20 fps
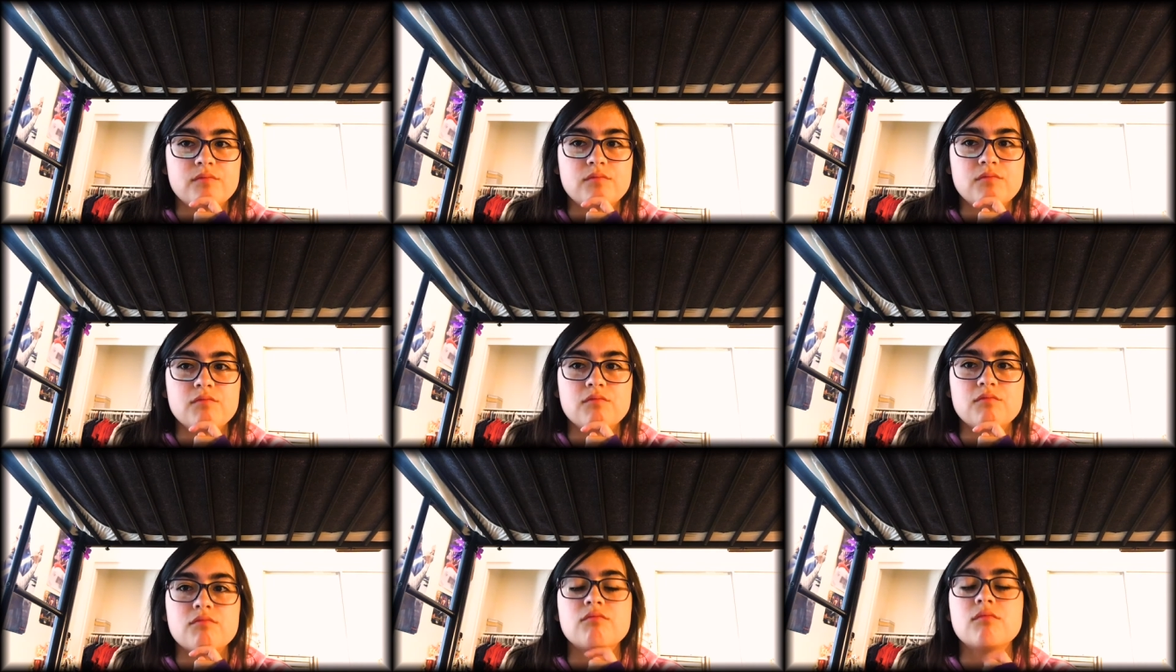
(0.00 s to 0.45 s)

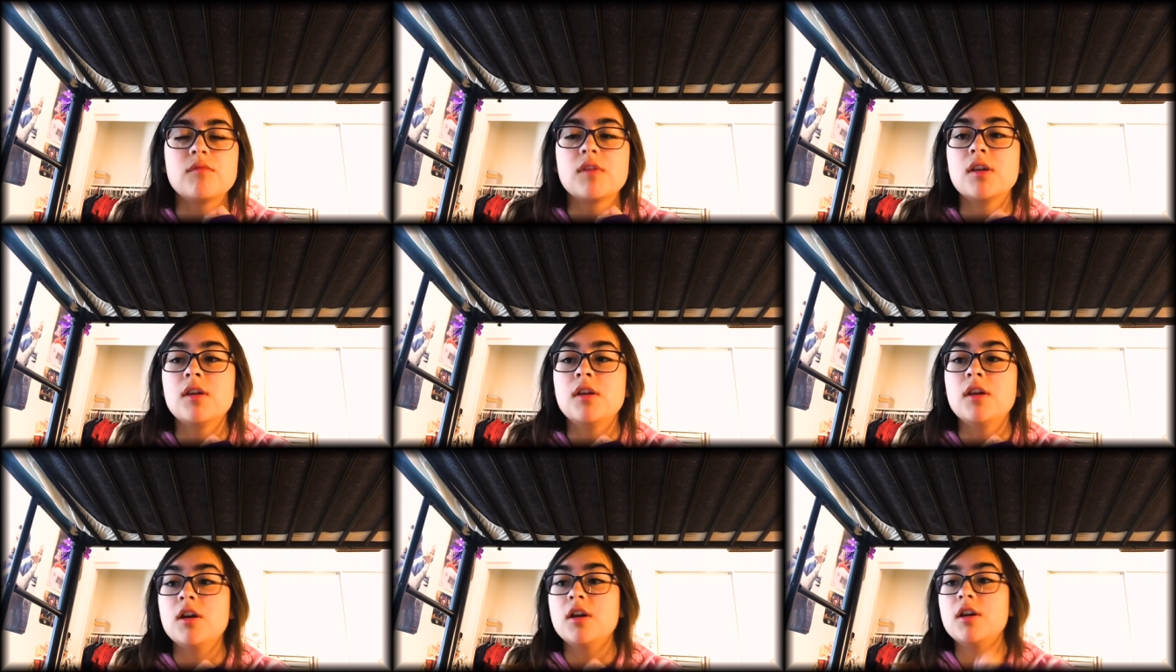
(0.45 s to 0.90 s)
Hmm.
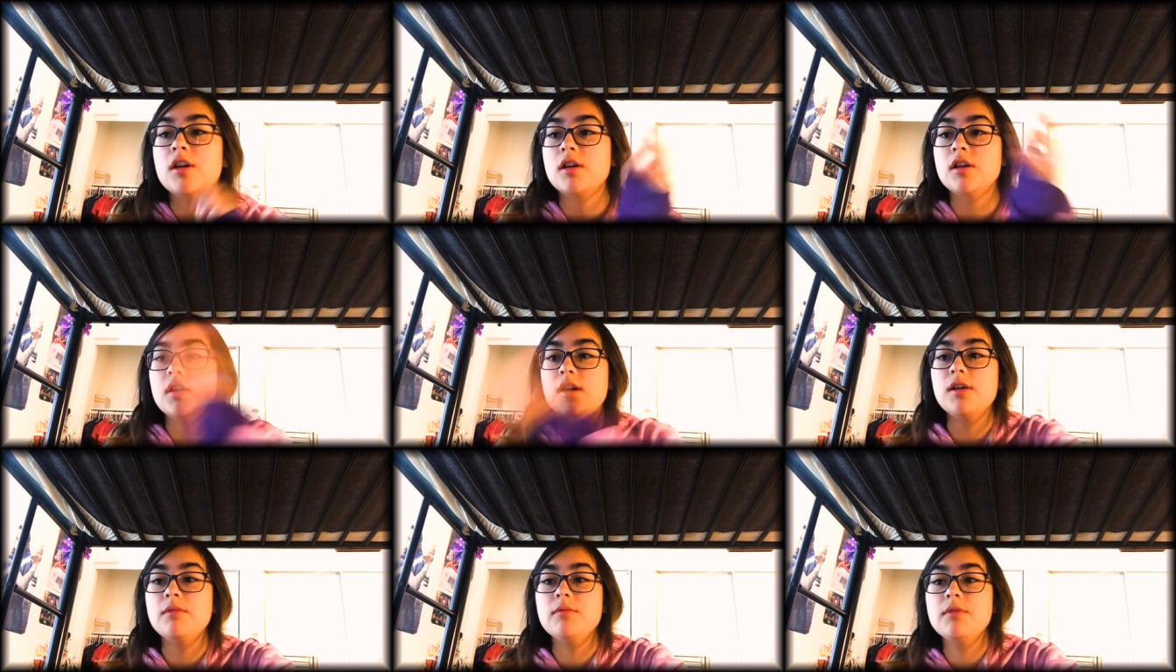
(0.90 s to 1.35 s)

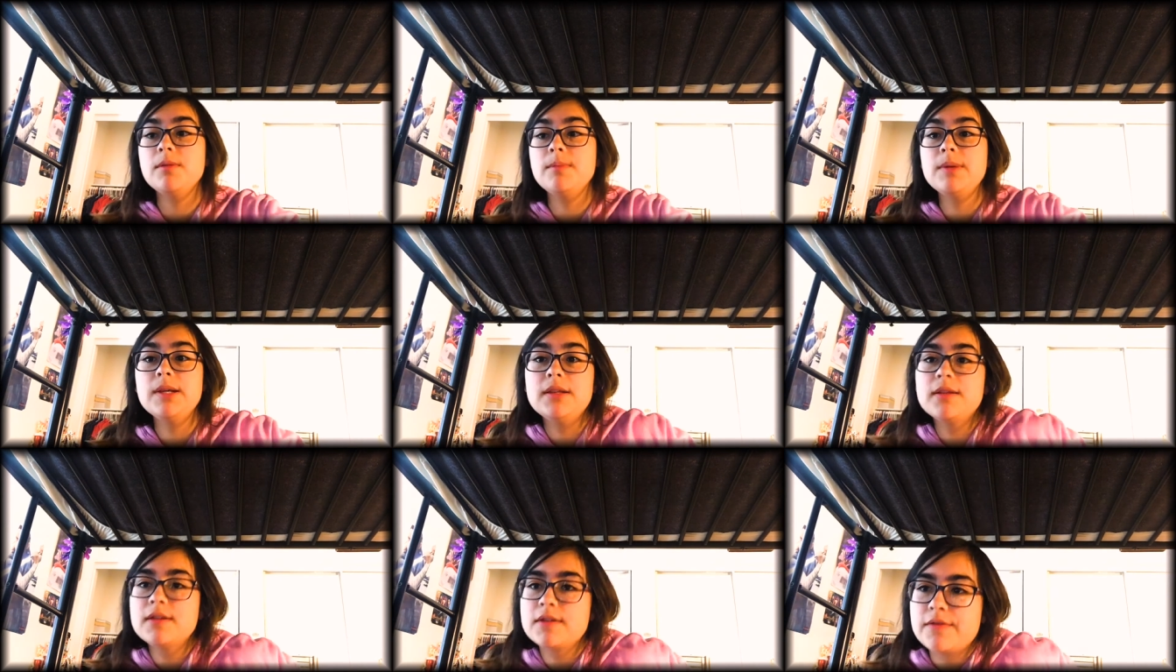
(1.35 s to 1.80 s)
Now uh, I want to
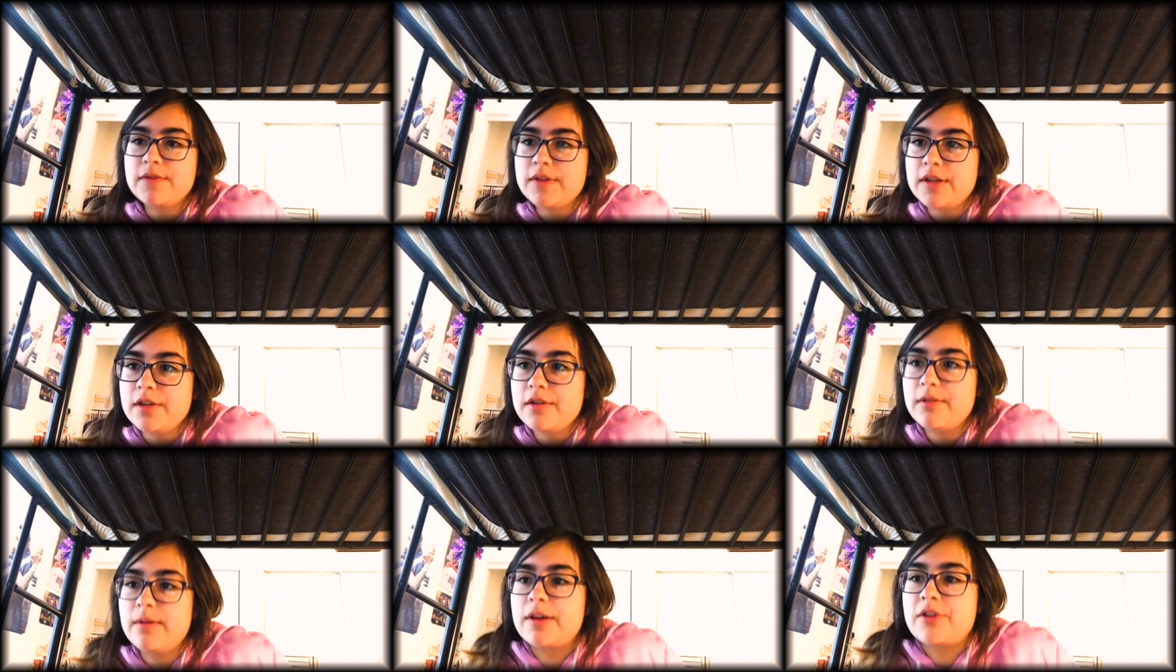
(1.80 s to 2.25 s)
make this
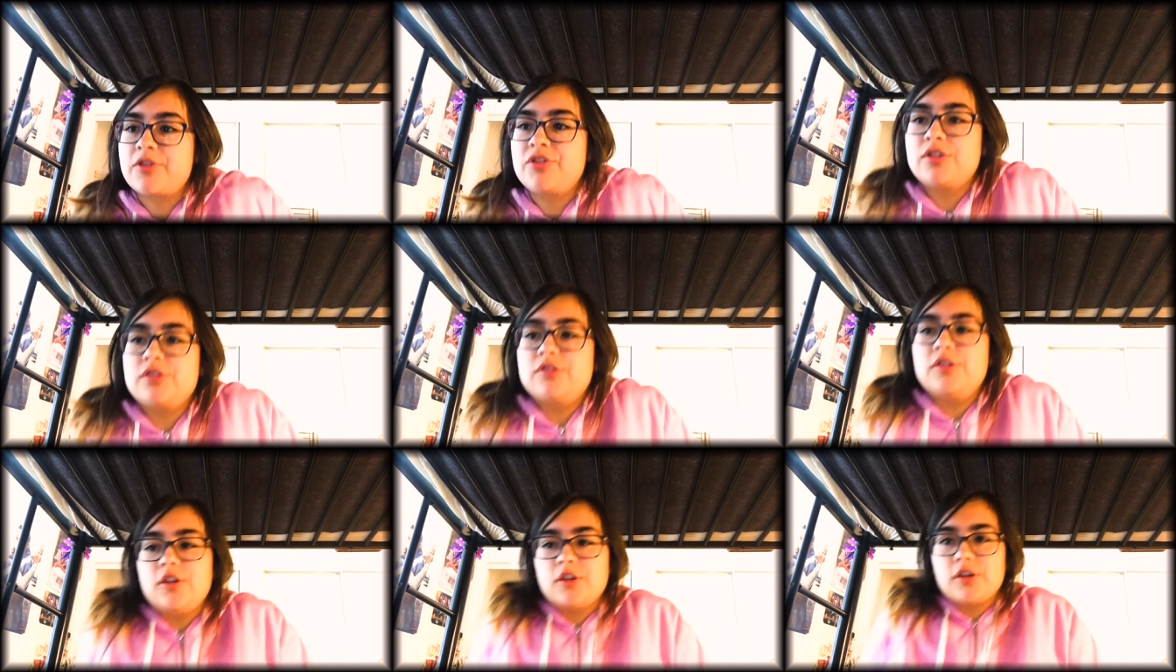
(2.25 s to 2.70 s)
video
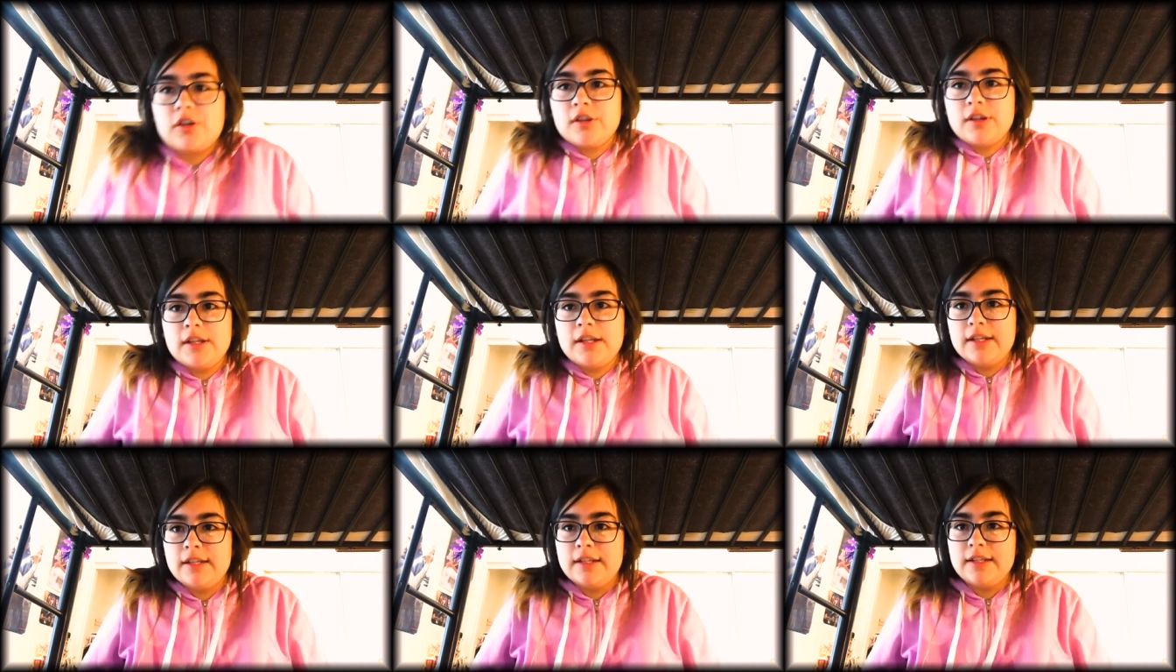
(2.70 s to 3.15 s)
extra longer
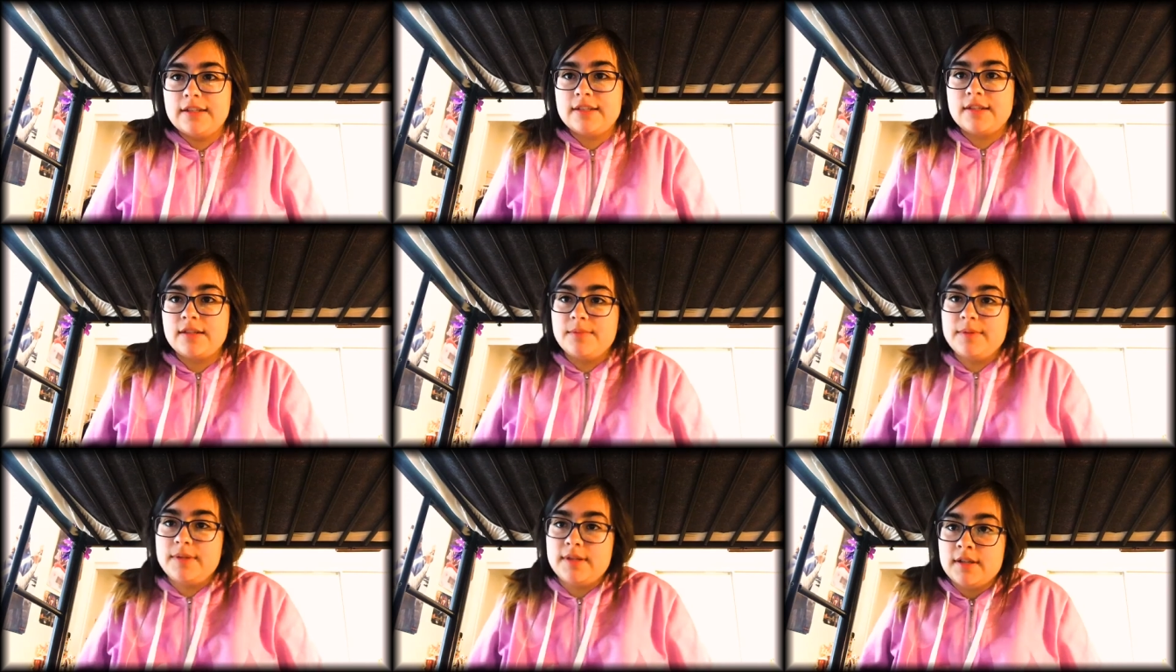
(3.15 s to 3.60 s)
than it
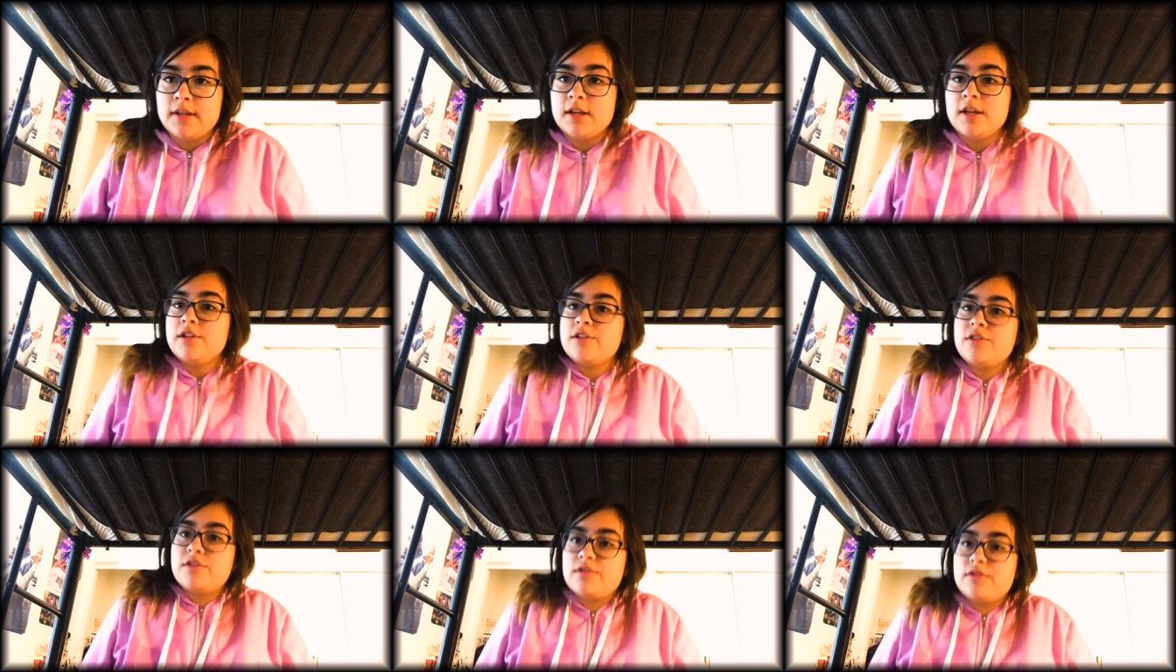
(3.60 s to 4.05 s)
needs to be,
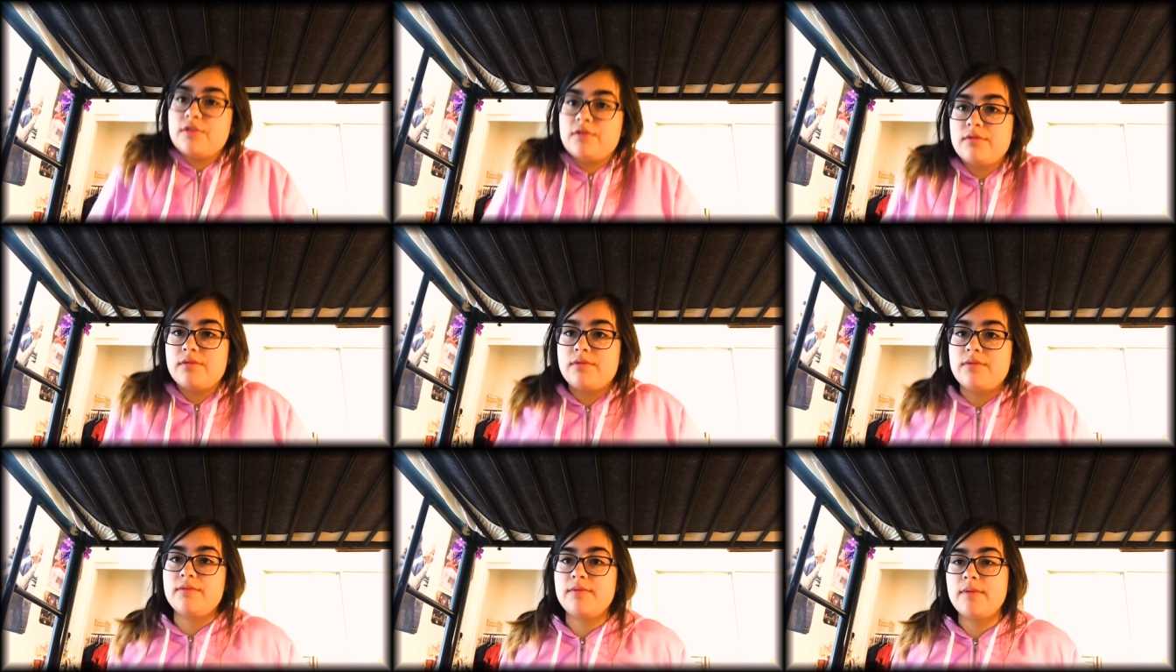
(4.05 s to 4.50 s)

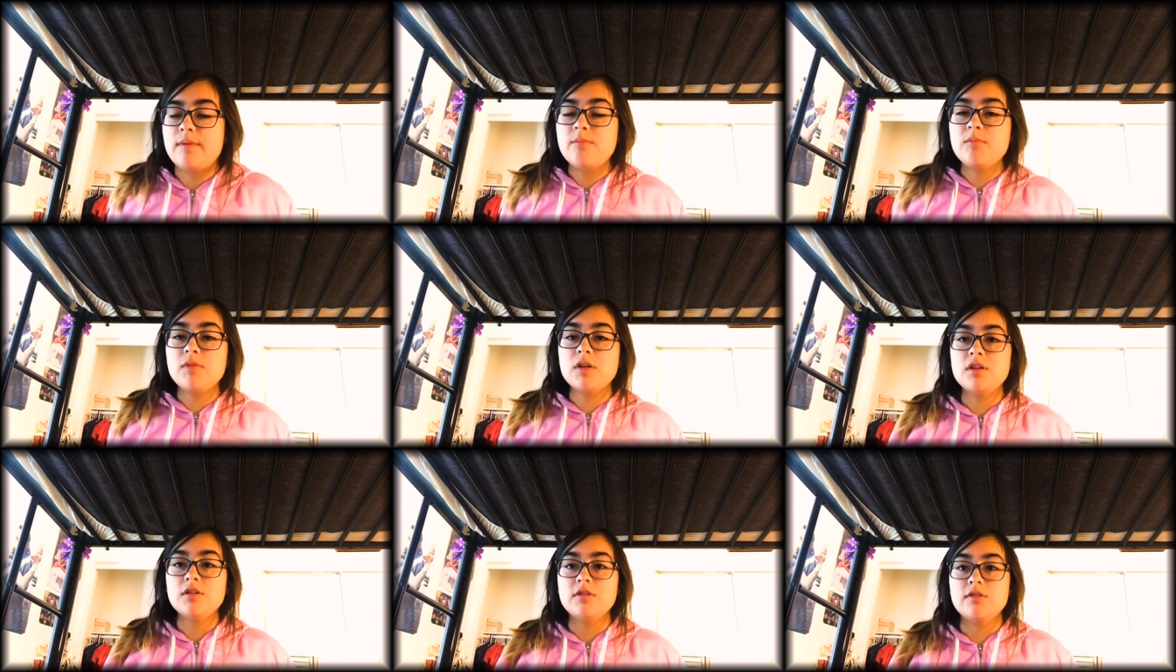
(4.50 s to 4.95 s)
so
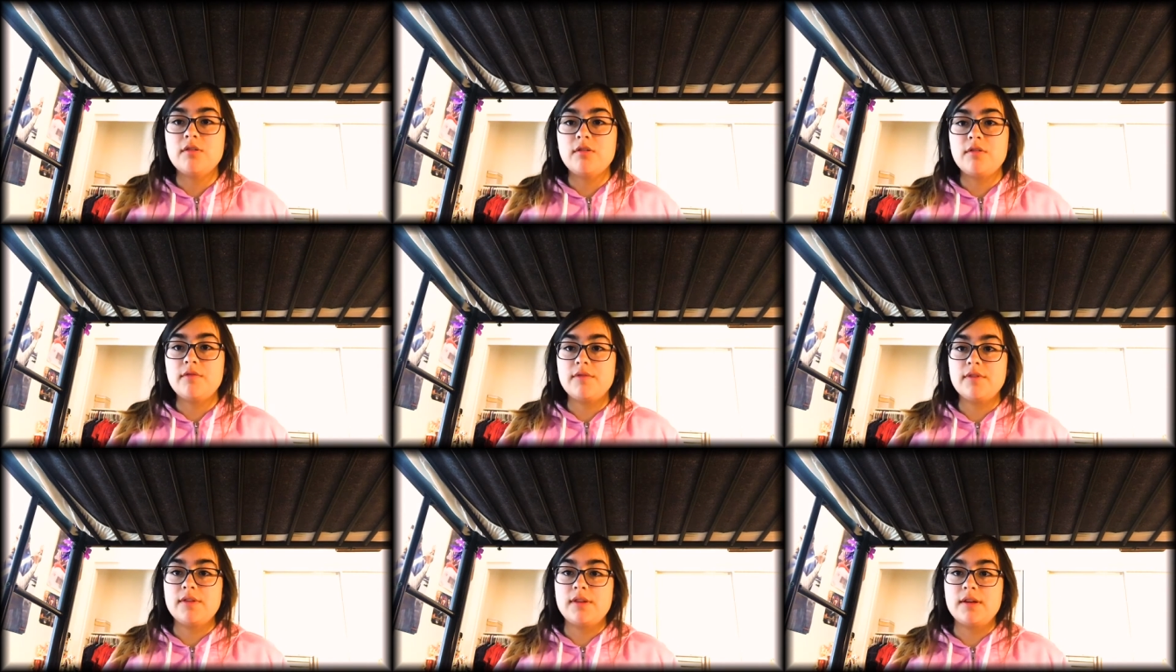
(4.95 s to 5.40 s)
I'm gonna go
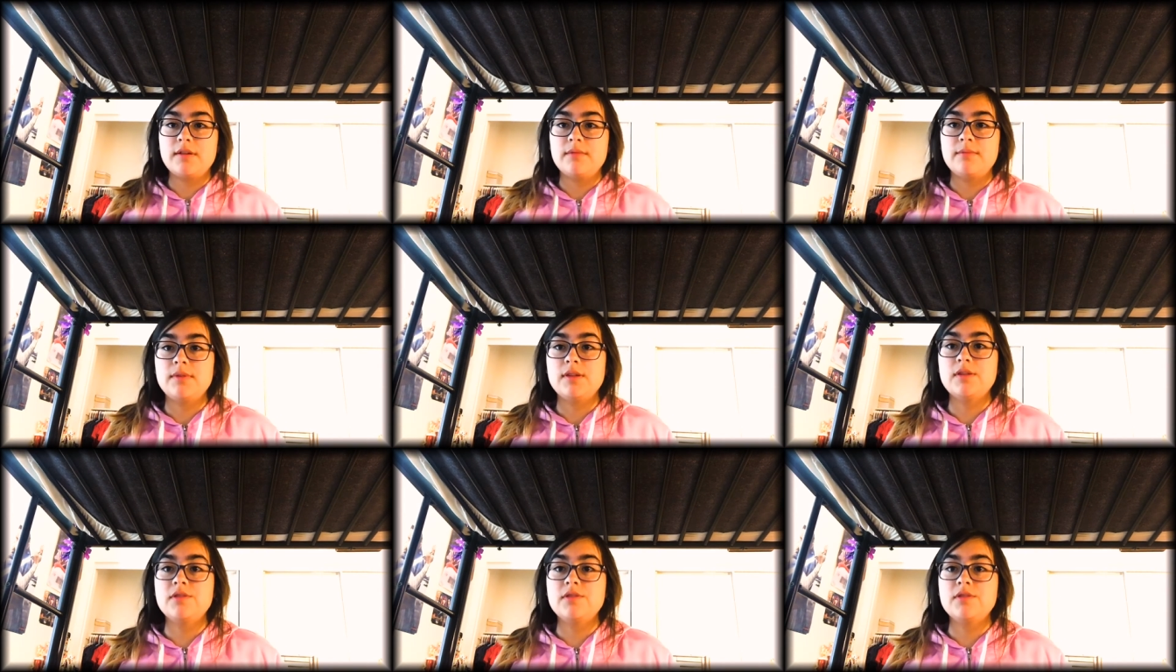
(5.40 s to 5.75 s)
over them.